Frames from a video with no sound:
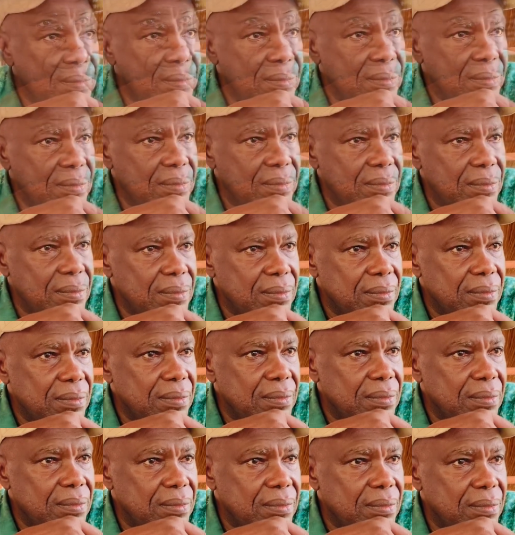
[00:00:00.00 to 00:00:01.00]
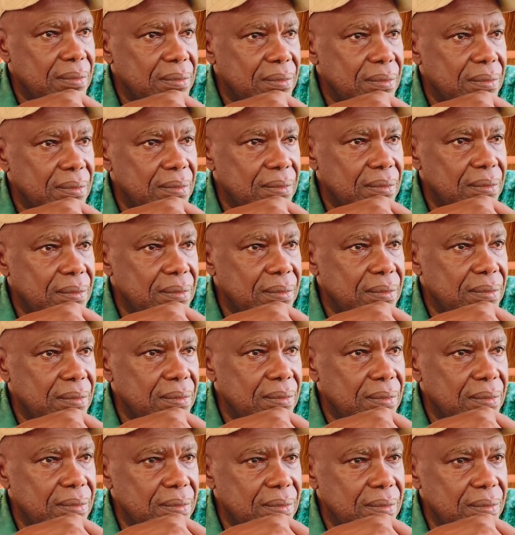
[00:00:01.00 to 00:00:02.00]
Yeah, most of people
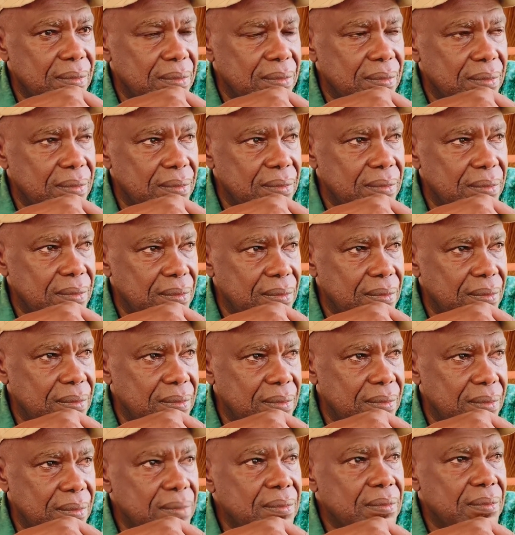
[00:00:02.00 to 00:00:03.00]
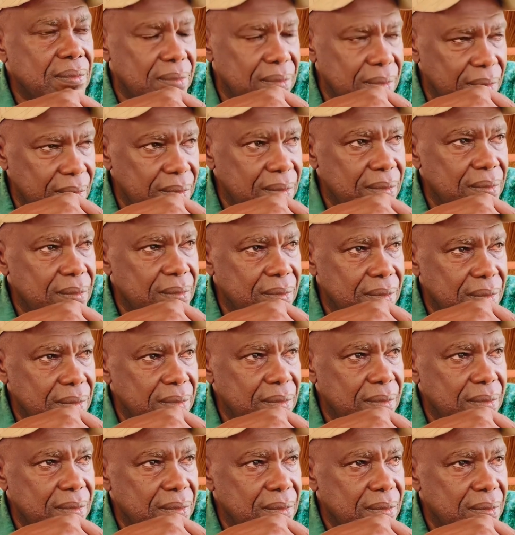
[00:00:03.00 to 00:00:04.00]
me uncle they don't know, so
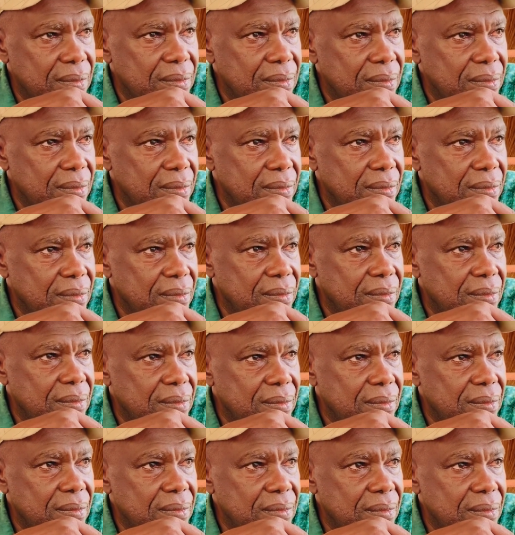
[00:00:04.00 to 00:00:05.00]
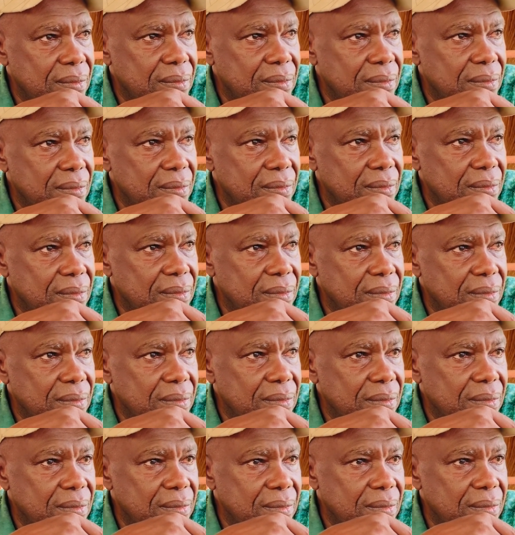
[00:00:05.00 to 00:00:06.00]
they may think that kataga
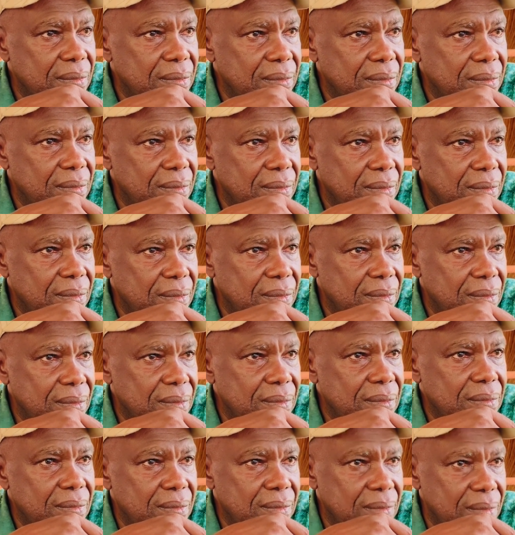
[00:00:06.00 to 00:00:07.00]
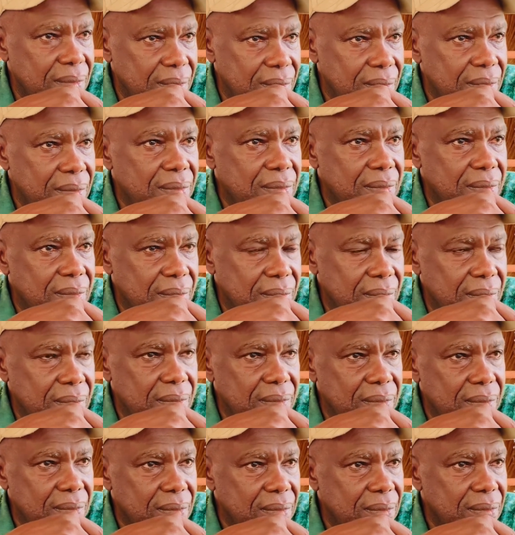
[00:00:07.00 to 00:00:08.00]
kuno jibe da malam.
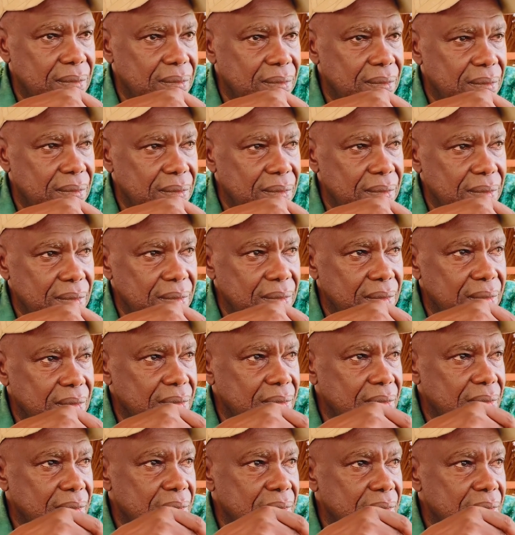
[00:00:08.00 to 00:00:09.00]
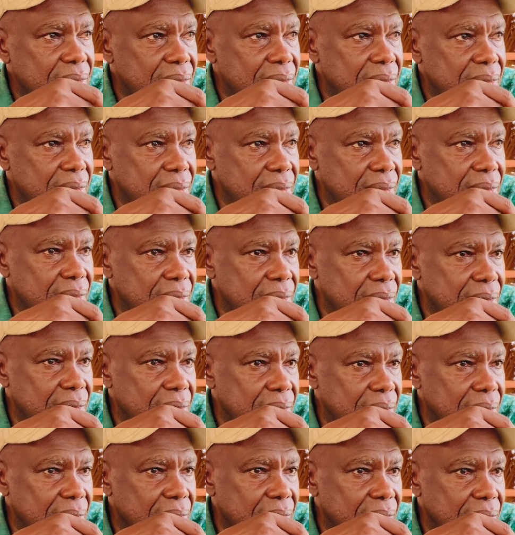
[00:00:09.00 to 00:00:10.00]
So I would like you to
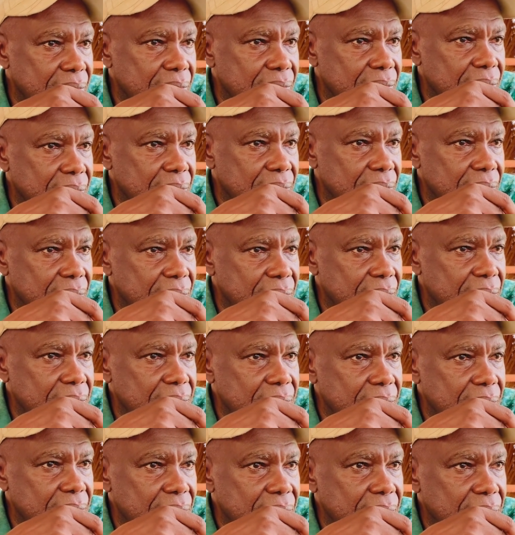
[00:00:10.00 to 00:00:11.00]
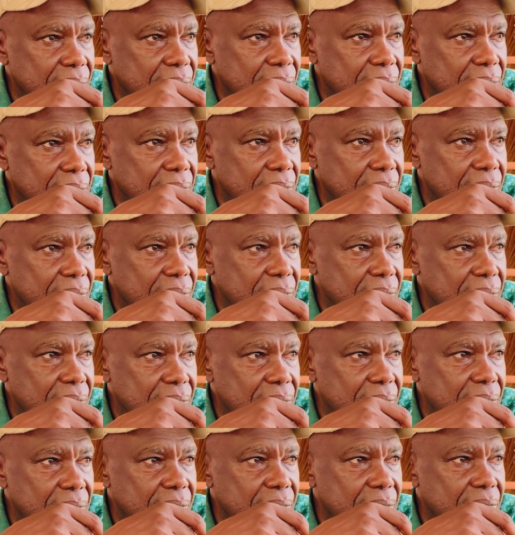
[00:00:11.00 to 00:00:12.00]
tell me the meaning of bird
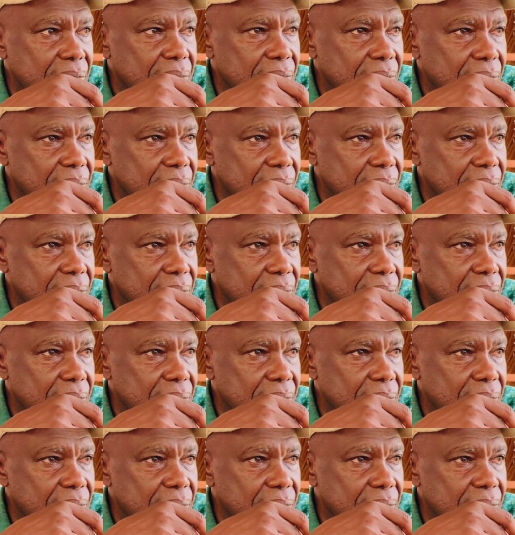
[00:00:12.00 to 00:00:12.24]
watching.